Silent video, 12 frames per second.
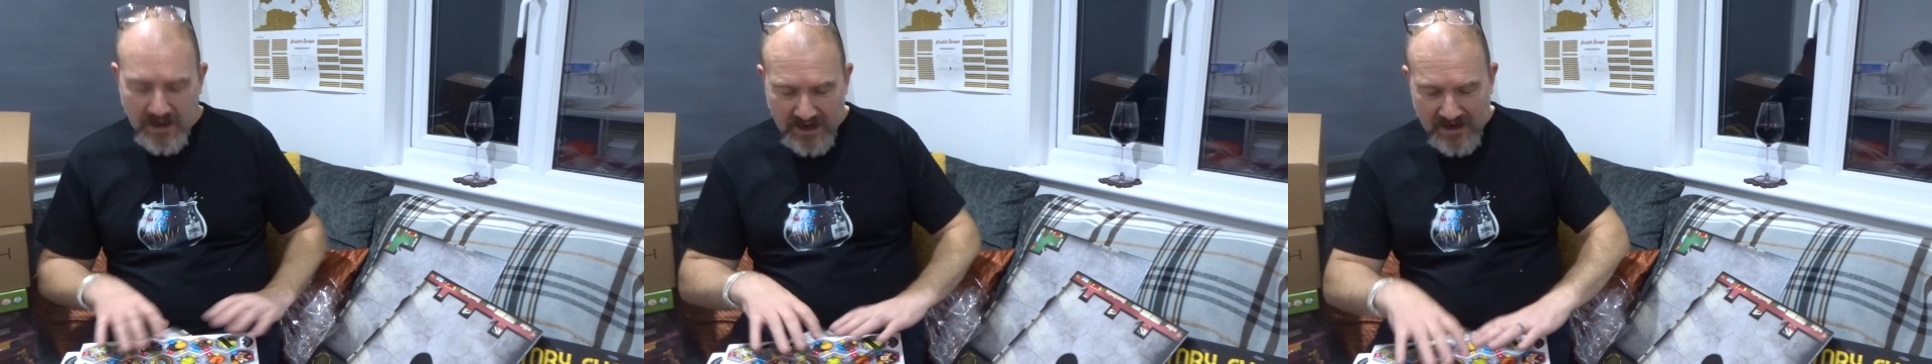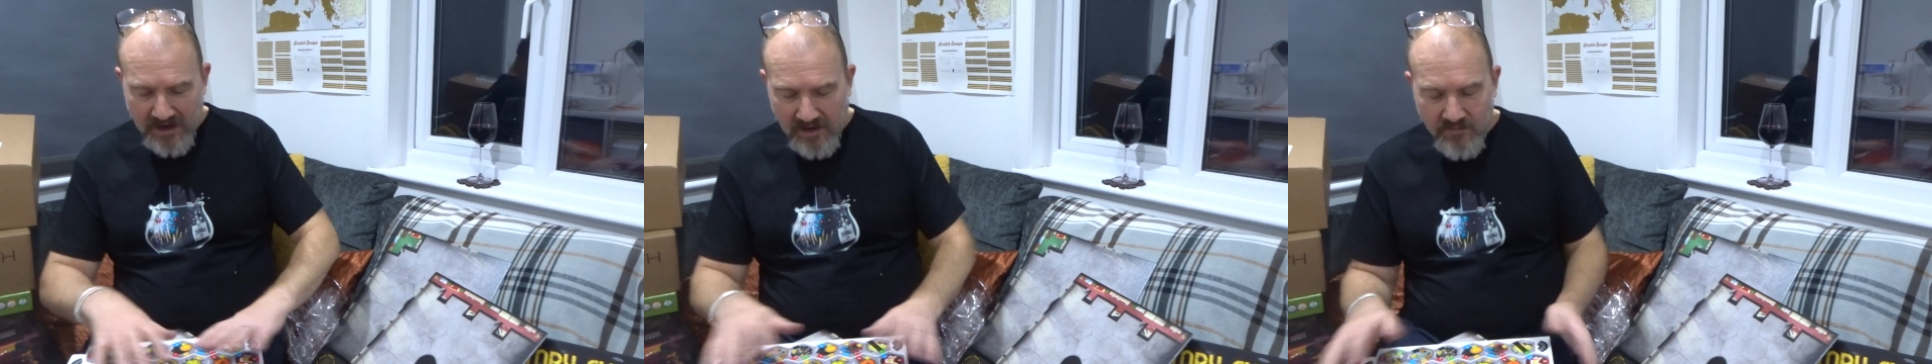
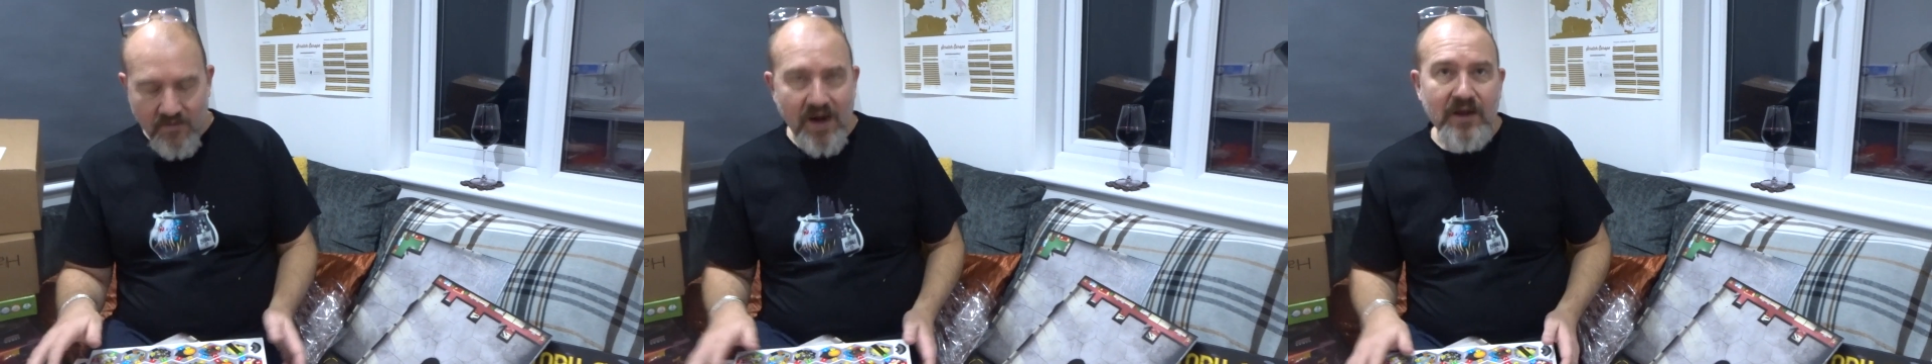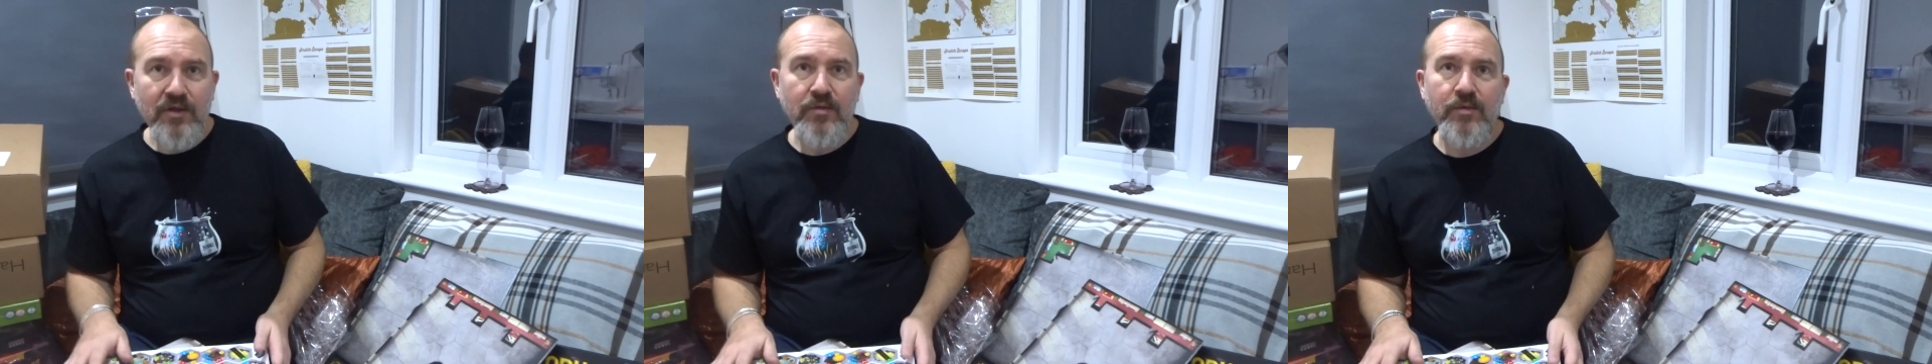in an
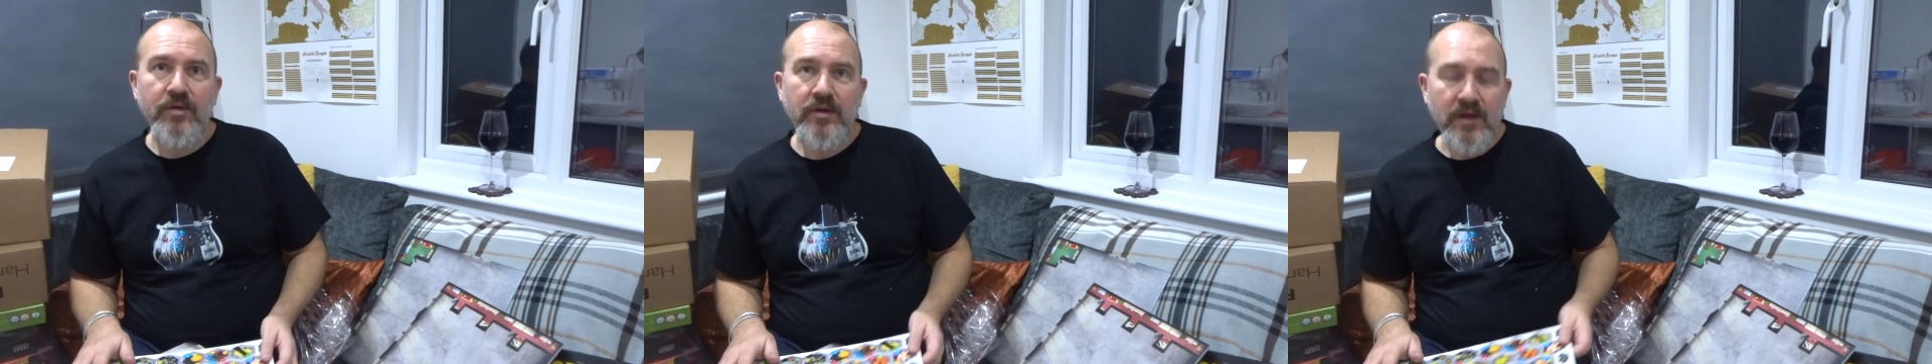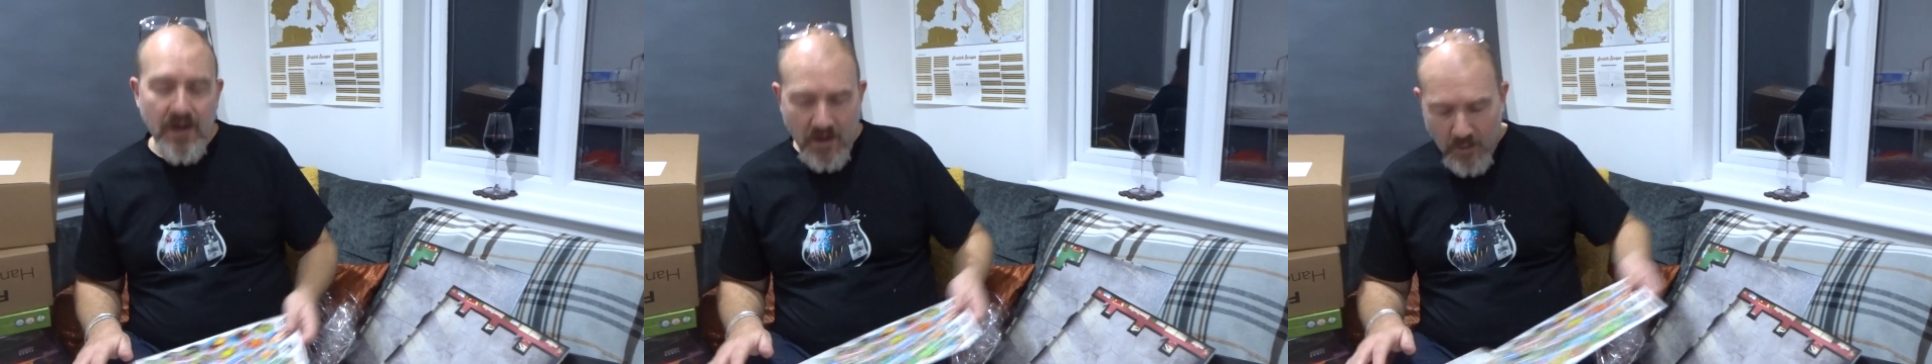arrangement
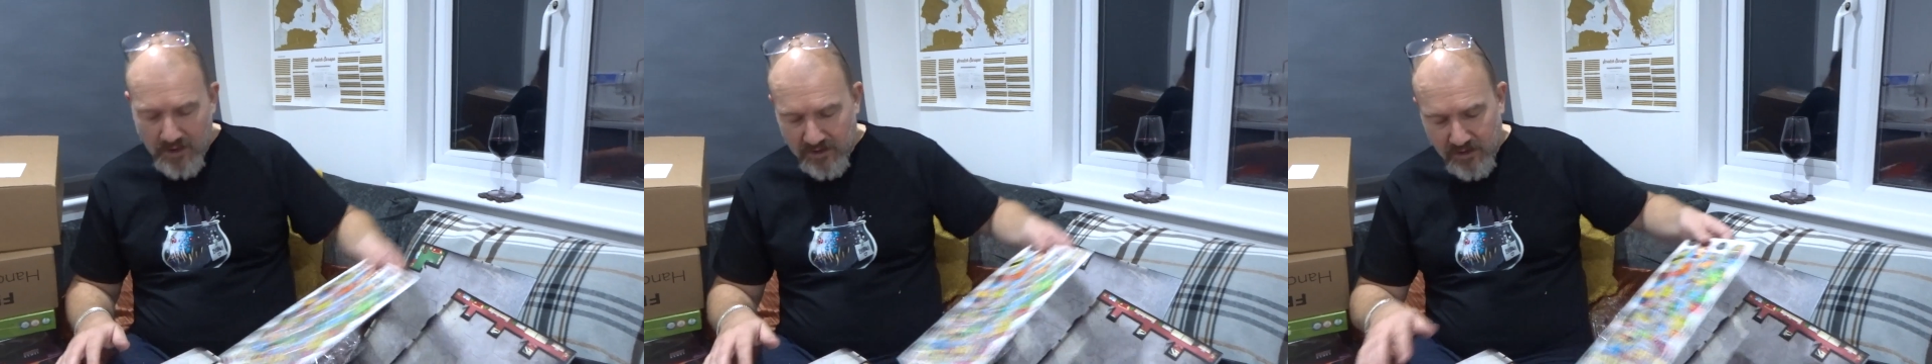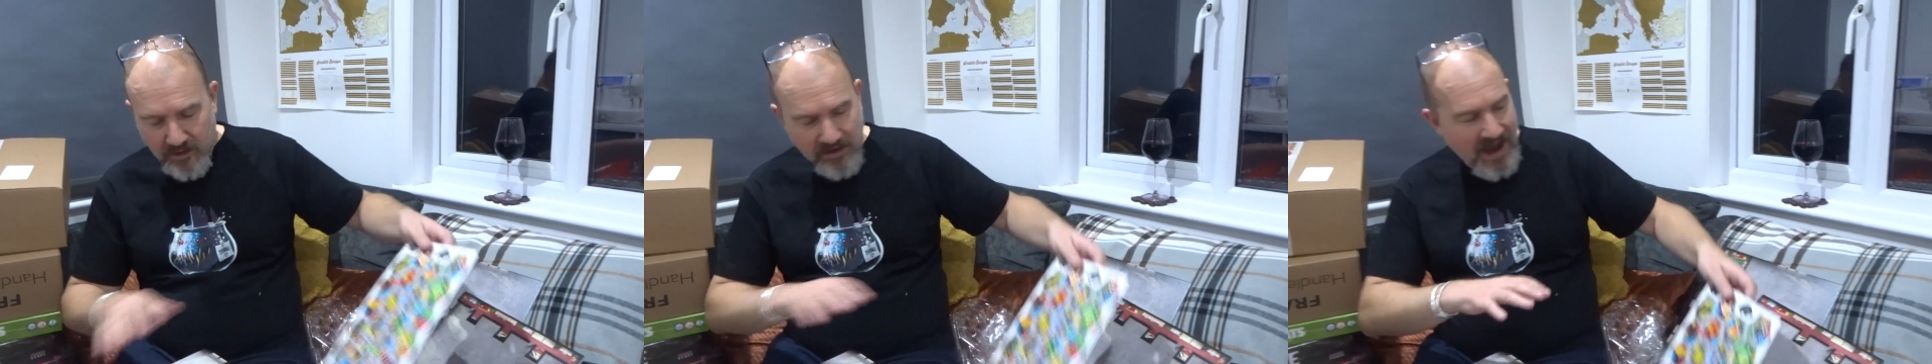which
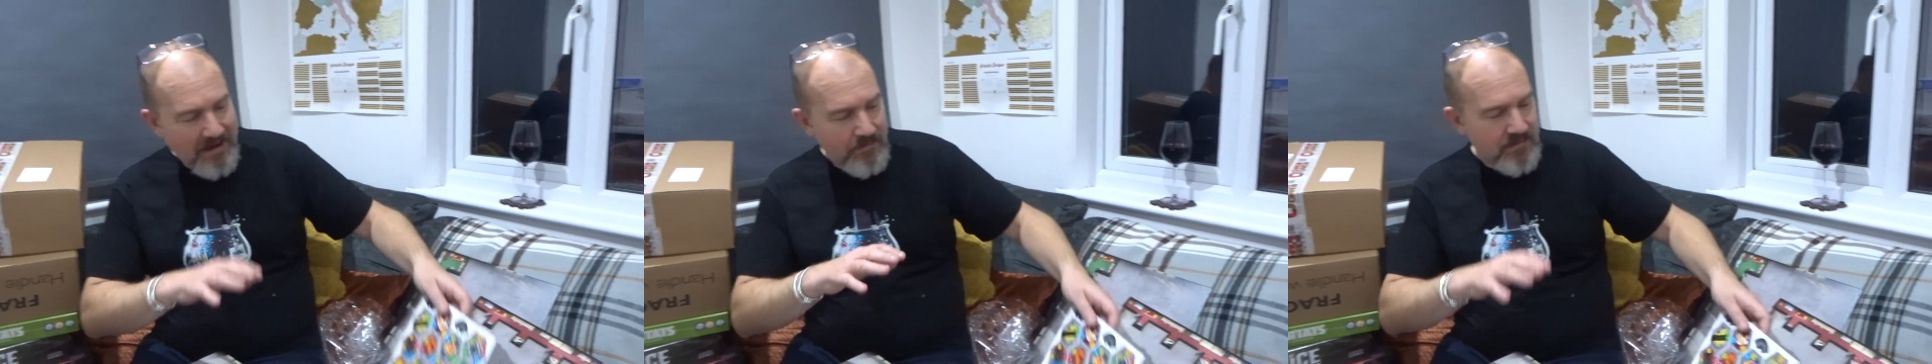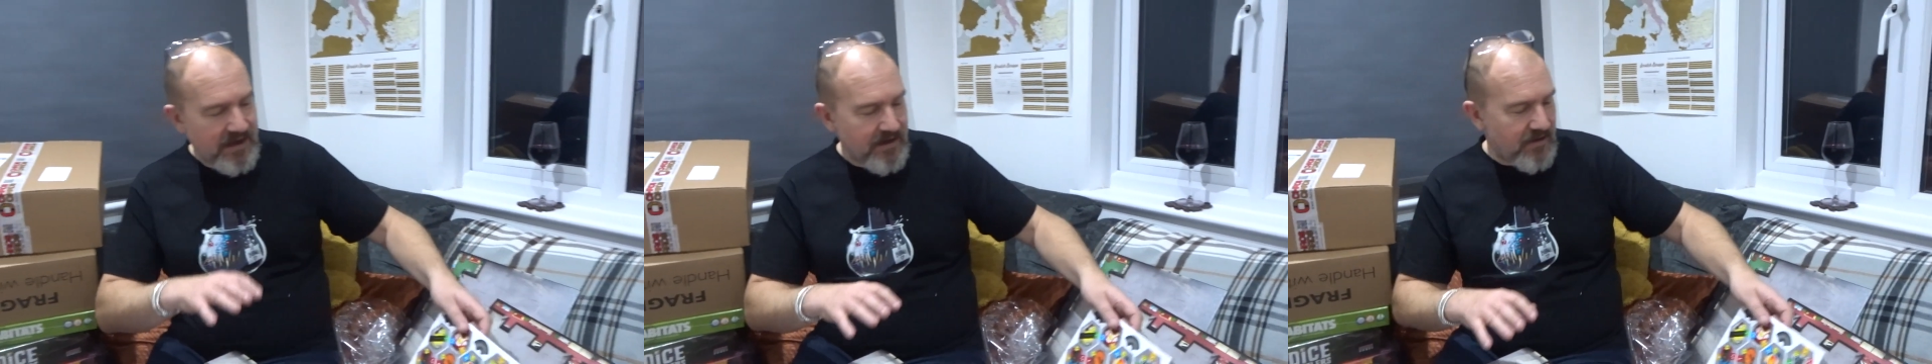the game
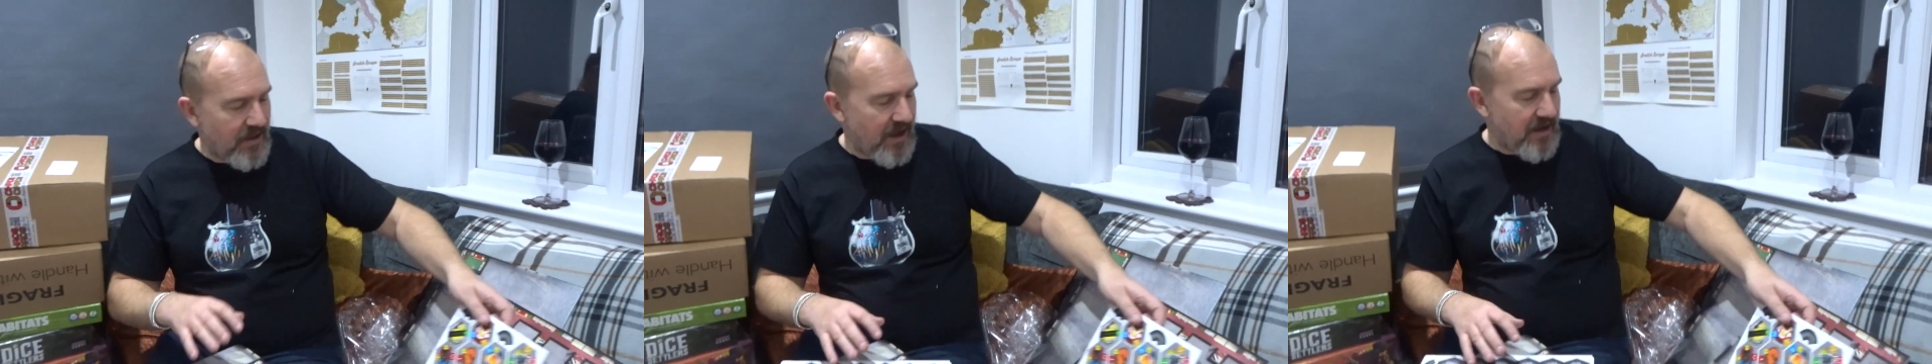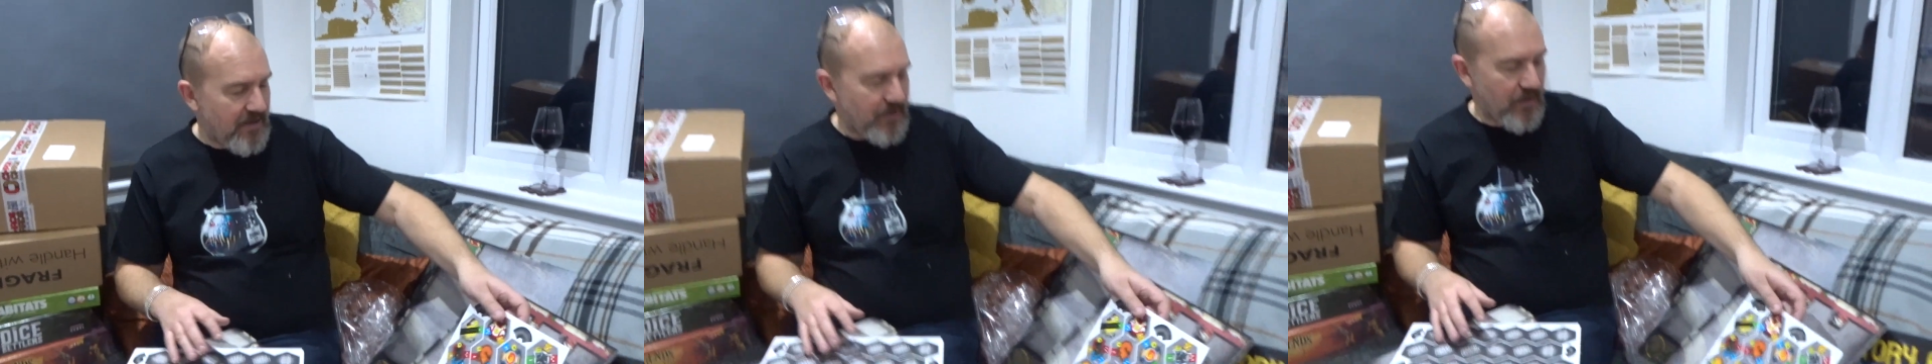
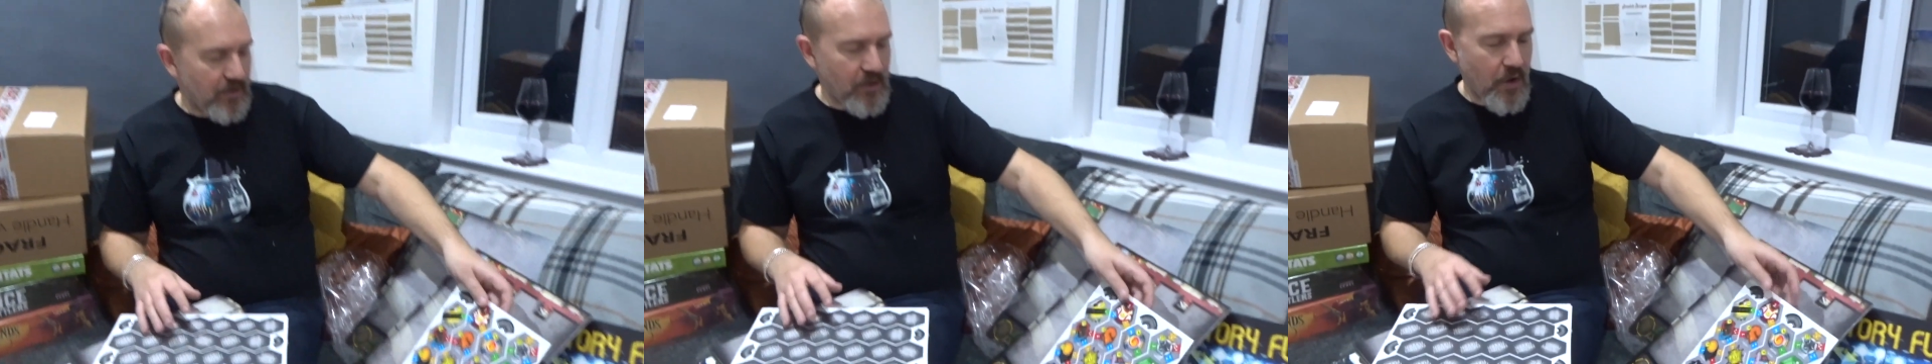dictates.